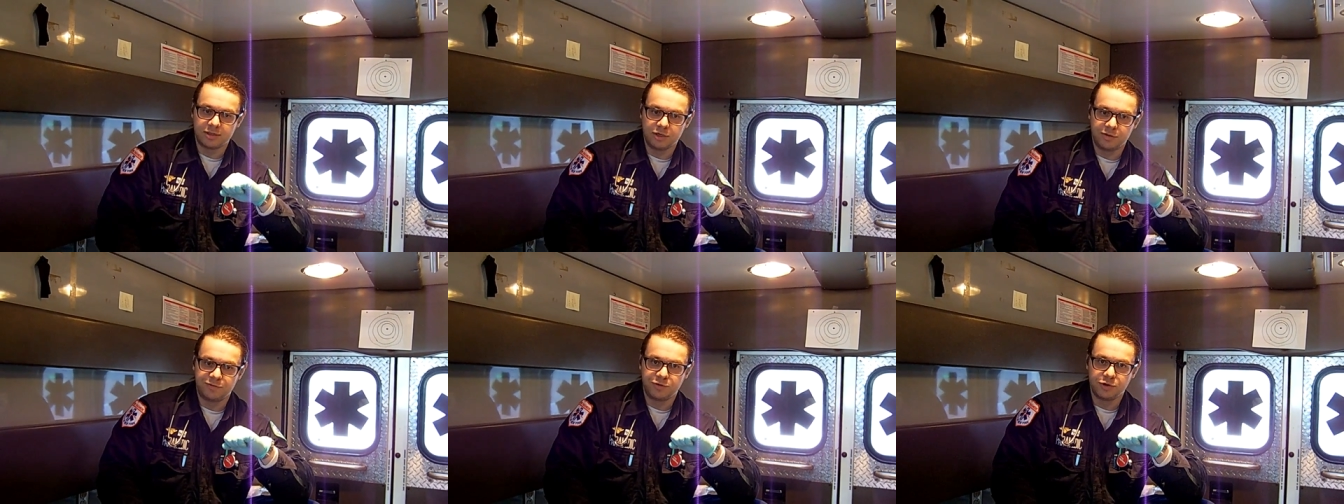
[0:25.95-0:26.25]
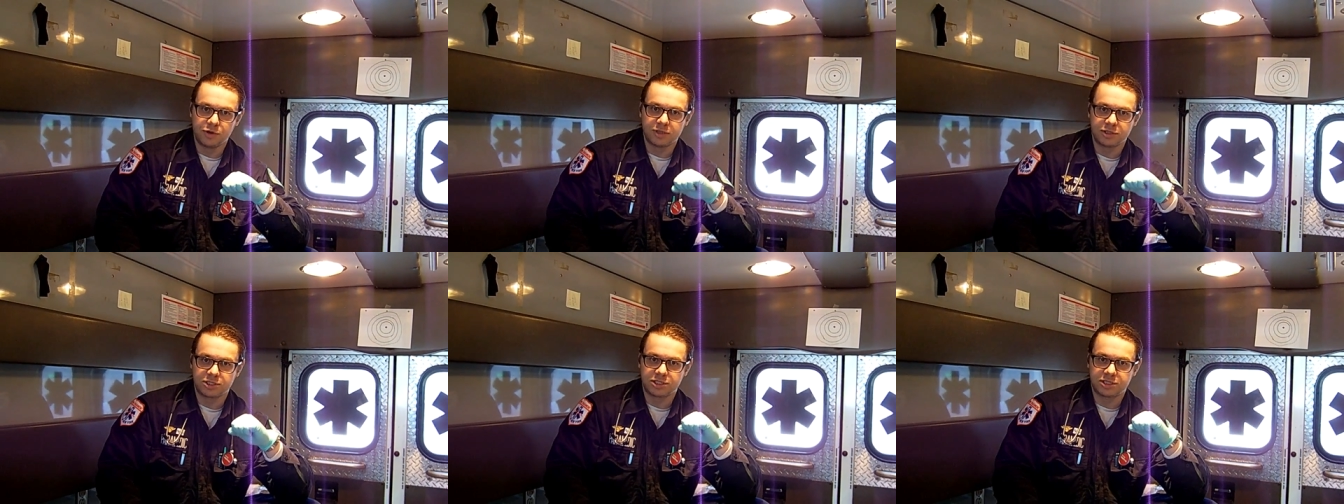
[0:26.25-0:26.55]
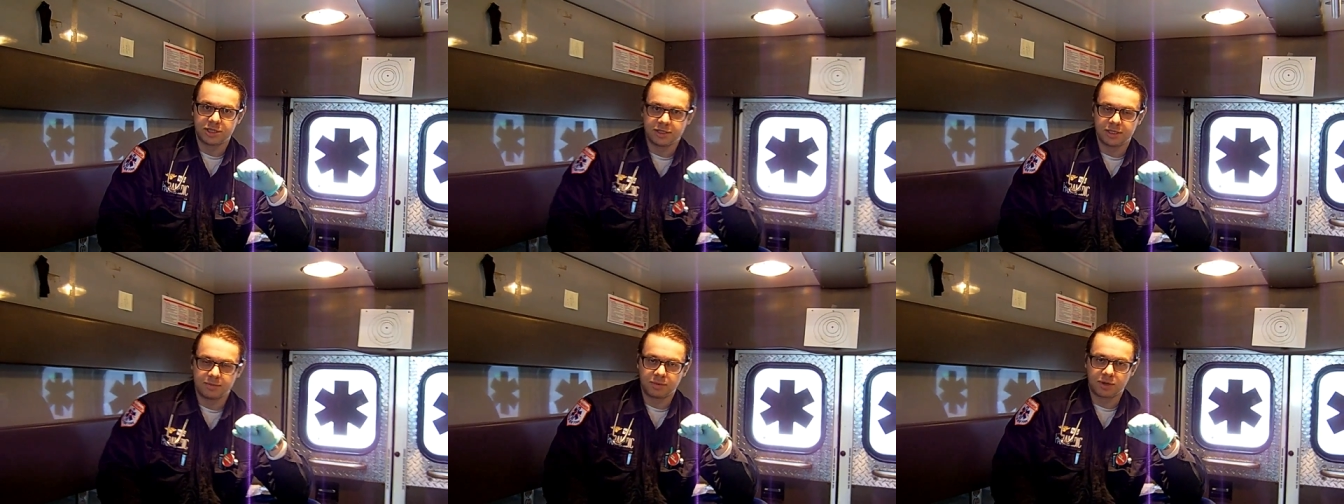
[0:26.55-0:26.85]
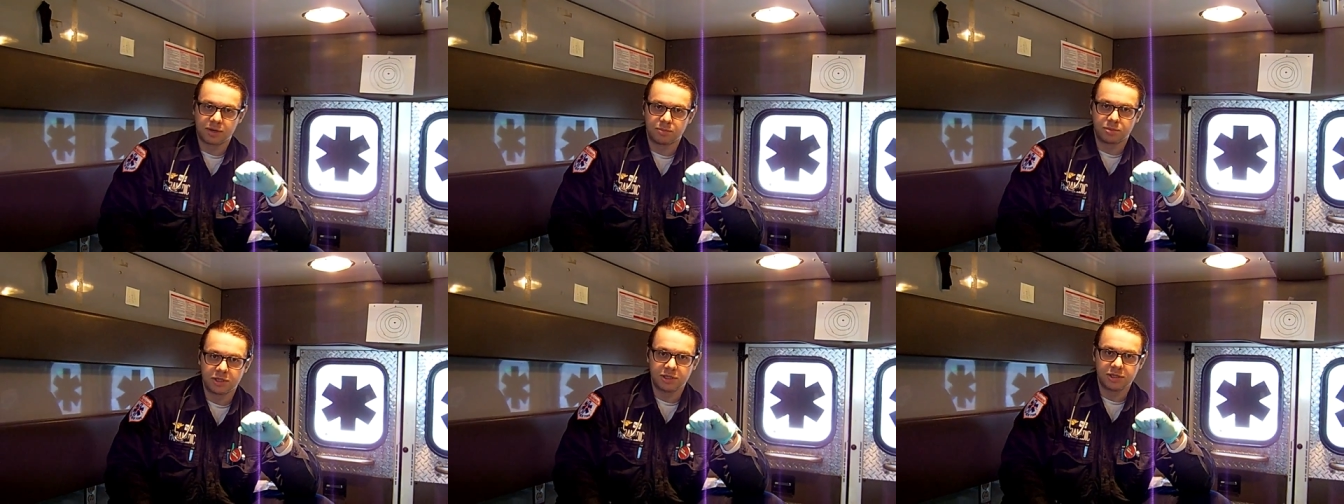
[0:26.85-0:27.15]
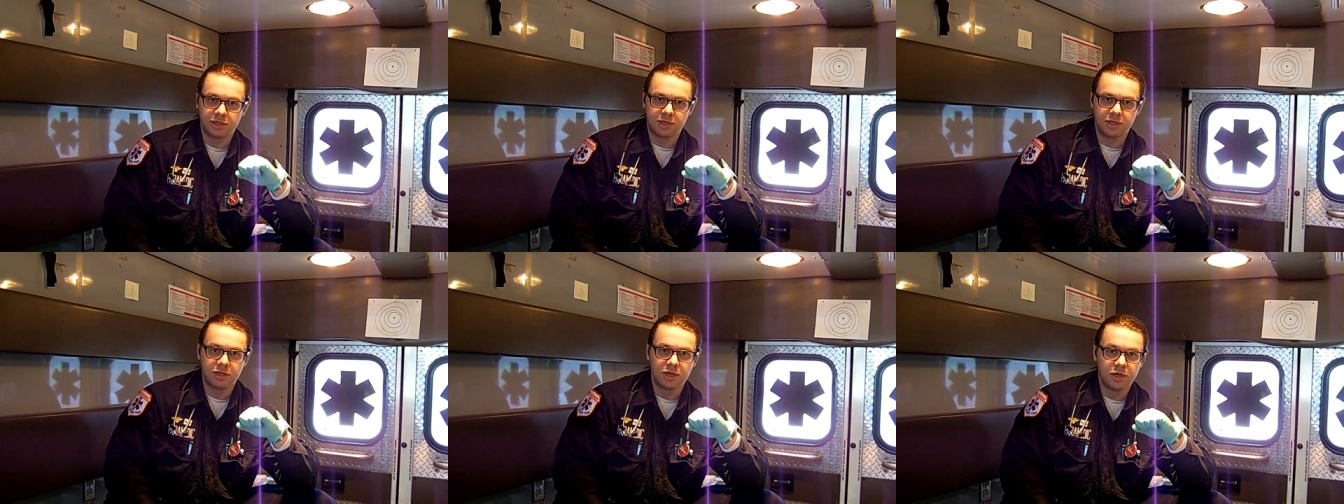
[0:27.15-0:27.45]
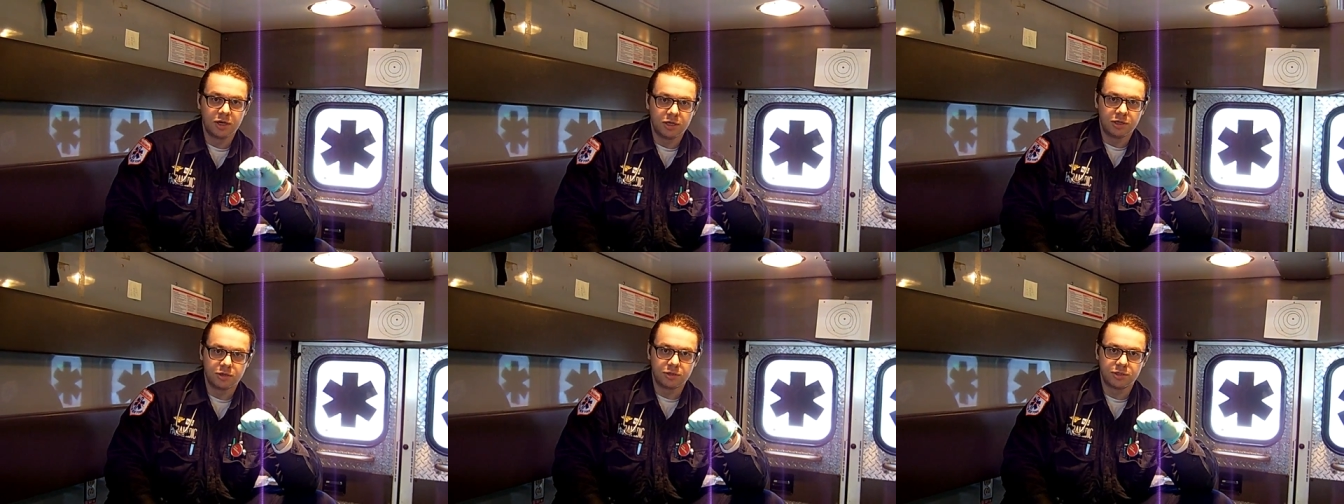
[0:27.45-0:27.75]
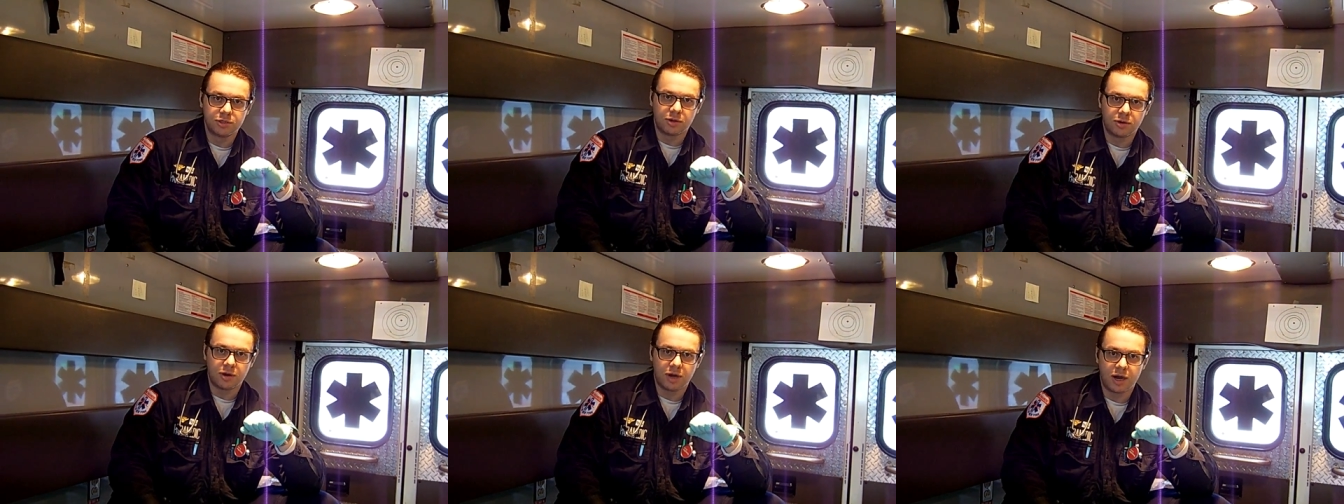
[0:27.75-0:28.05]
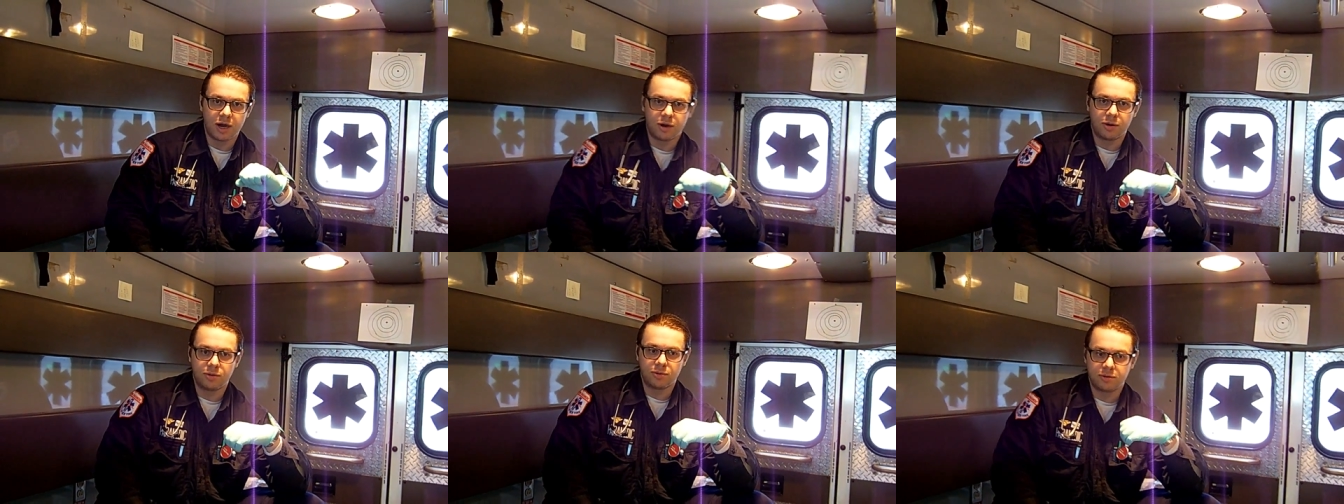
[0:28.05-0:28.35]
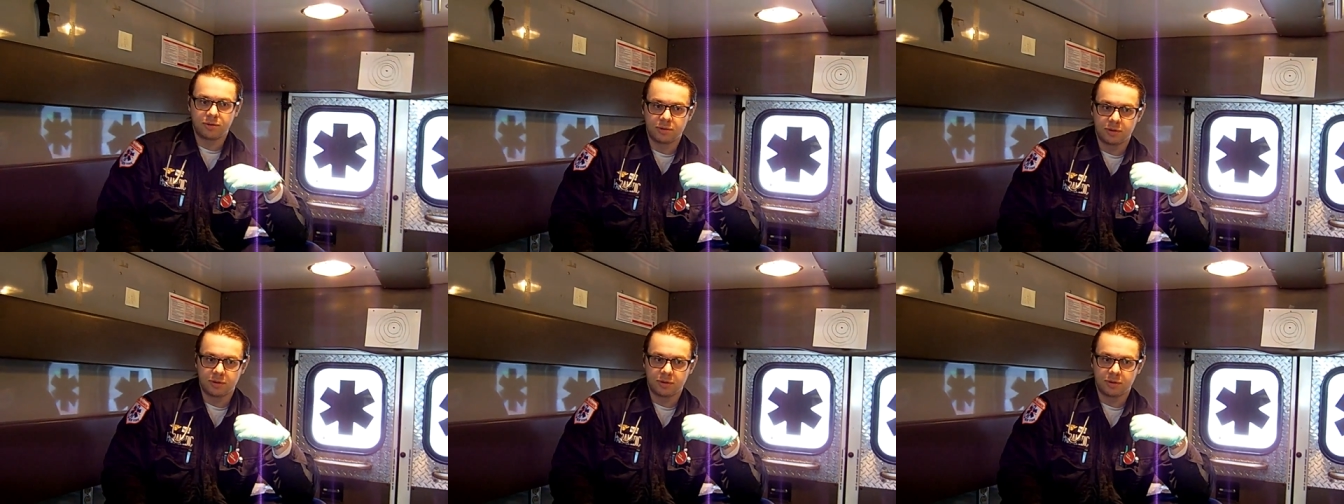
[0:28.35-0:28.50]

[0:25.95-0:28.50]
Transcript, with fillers: if you understand them completely, you'll know how